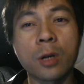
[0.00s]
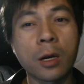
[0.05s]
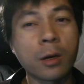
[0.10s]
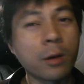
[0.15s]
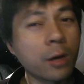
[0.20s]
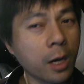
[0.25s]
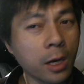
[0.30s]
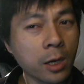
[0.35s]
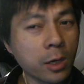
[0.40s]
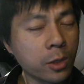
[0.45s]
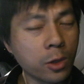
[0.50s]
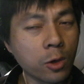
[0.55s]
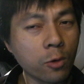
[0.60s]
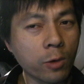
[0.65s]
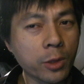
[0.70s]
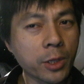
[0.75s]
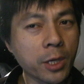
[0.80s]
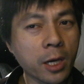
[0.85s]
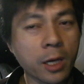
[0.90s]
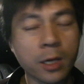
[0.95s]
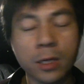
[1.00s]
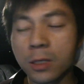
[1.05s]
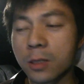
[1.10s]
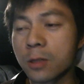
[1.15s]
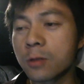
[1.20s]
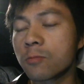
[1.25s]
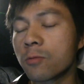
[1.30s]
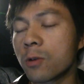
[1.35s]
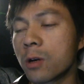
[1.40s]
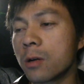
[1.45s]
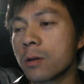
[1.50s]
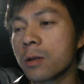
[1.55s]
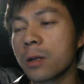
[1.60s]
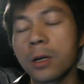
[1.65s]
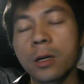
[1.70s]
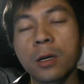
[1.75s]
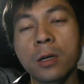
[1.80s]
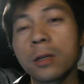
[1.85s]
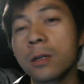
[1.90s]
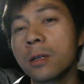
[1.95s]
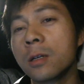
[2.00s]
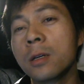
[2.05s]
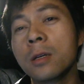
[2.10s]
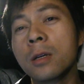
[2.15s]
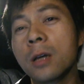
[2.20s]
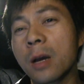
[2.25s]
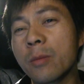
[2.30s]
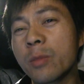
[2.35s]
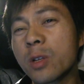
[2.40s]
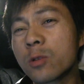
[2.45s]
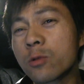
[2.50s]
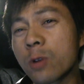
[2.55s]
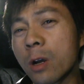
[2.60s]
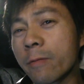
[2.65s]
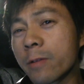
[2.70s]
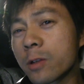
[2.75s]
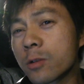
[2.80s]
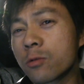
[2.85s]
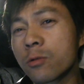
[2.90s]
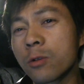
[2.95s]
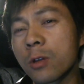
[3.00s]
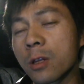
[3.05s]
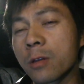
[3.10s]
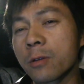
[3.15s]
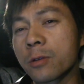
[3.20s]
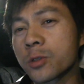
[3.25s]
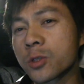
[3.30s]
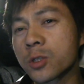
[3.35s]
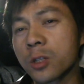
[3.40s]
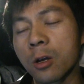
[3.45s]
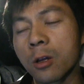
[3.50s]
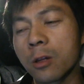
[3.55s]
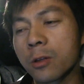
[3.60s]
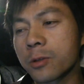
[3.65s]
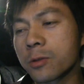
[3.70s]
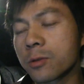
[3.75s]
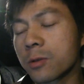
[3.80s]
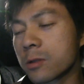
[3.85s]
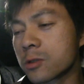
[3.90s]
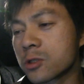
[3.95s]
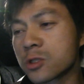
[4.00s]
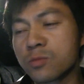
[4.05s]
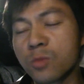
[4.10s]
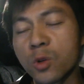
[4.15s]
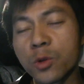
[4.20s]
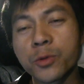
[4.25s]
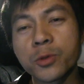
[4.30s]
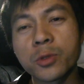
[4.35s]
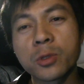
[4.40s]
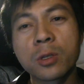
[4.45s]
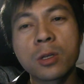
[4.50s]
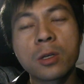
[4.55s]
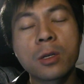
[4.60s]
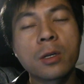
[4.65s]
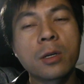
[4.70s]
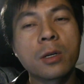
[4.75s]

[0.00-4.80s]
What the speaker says: I don't know what the heck is wrong. I've been driving through a lot of salt and schmutz.